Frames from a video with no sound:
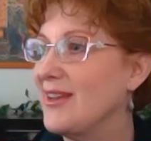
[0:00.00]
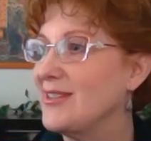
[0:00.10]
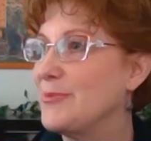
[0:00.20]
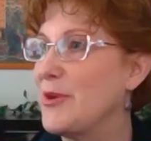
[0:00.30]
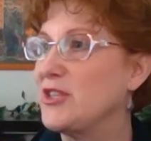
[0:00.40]

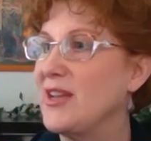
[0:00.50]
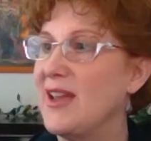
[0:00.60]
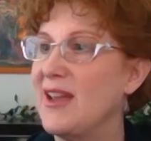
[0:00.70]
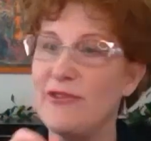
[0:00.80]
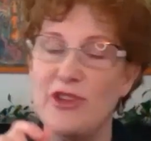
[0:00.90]

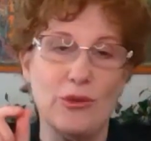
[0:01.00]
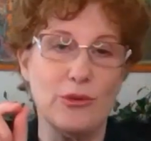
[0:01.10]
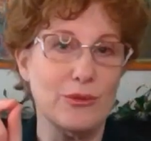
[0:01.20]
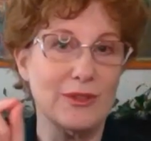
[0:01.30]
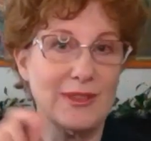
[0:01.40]
Especially if
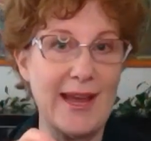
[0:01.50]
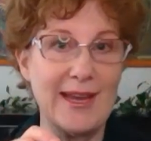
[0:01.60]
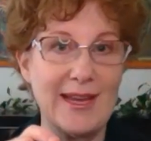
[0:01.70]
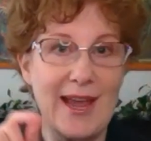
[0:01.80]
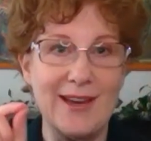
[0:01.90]
you
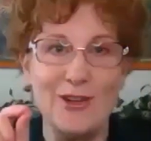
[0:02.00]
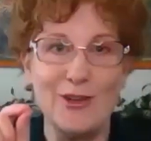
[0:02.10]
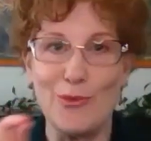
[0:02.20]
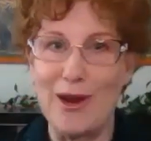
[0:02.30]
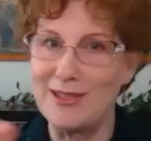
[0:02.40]
like and
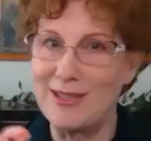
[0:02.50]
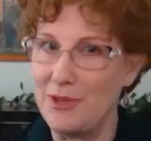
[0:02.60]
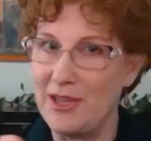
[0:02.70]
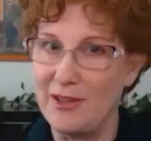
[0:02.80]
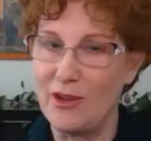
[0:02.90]
you write
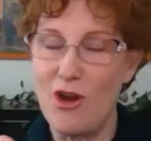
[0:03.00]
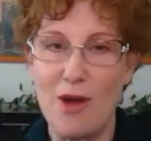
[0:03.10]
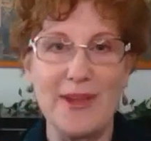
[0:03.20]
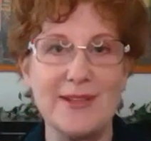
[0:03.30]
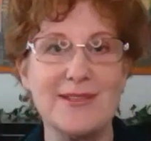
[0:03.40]
something in the
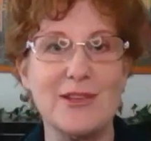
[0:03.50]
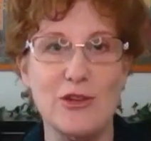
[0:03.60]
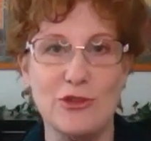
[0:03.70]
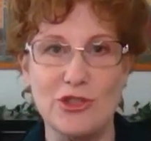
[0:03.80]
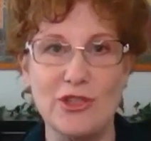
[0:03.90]
comments,
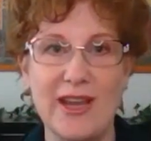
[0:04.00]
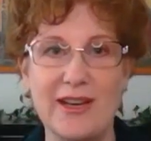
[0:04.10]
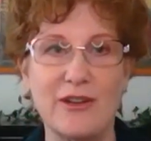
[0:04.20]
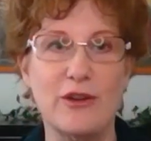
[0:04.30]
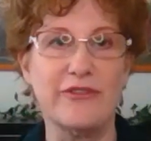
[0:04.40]
you should
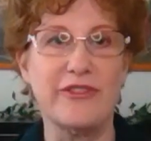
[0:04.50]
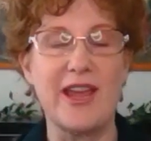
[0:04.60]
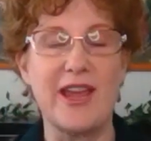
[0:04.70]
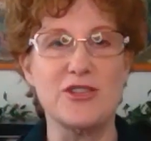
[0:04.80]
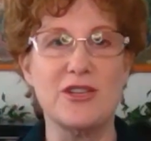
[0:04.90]
get a
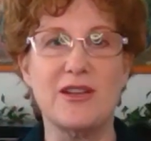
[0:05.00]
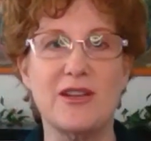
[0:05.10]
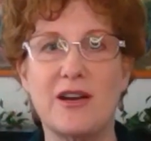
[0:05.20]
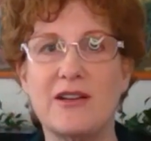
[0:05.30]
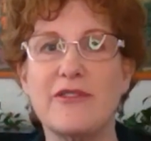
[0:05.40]
notification
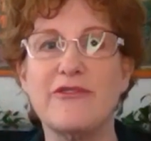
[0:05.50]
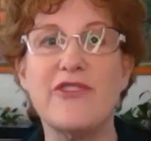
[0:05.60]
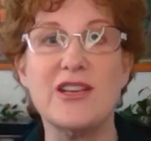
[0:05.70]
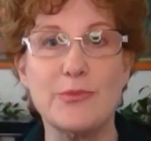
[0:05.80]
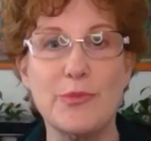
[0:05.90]
on your
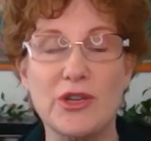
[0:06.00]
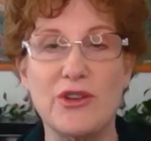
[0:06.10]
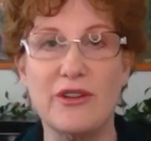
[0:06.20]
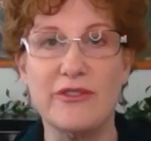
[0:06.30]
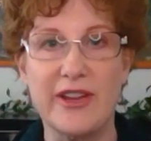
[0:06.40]
Facebook
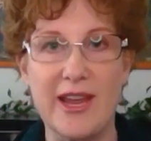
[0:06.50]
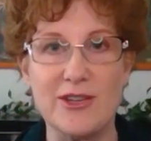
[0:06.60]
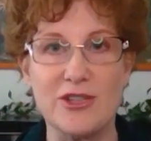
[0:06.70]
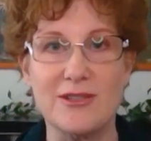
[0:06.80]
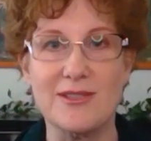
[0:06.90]

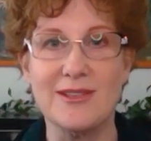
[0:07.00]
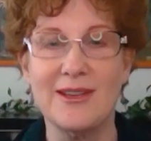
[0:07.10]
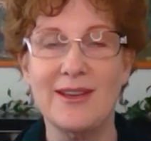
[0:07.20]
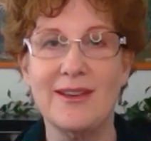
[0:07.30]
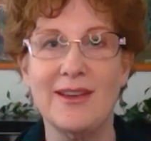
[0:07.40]
notifications.
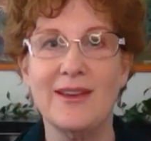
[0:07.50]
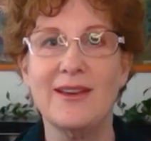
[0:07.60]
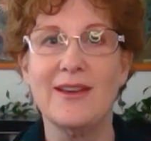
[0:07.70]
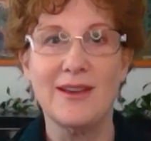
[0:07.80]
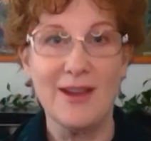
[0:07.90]

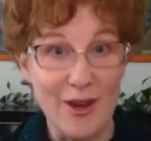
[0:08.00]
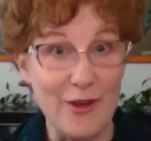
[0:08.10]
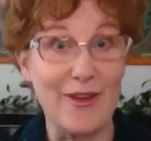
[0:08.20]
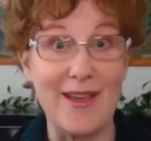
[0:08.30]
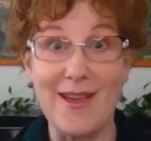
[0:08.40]

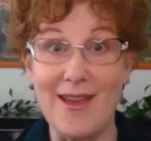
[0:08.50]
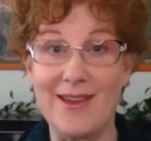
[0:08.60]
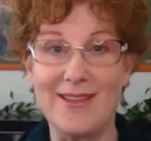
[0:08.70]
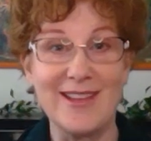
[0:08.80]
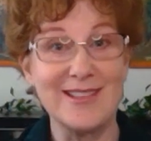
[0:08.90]

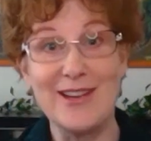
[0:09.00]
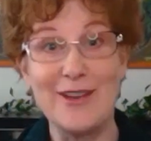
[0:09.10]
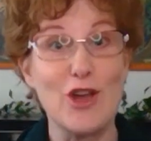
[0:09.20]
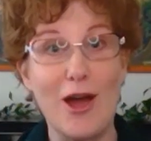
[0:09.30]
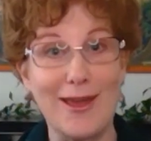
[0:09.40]
Okay, that's
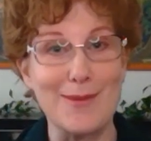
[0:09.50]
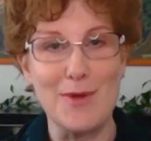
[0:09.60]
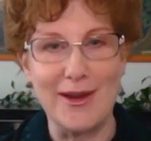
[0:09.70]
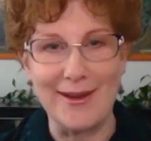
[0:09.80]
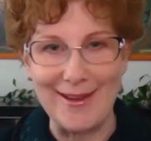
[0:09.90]
enough talking,
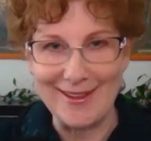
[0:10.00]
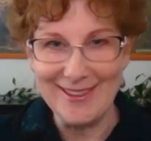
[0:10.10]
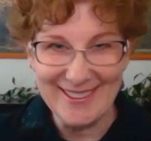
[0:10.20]
Monica.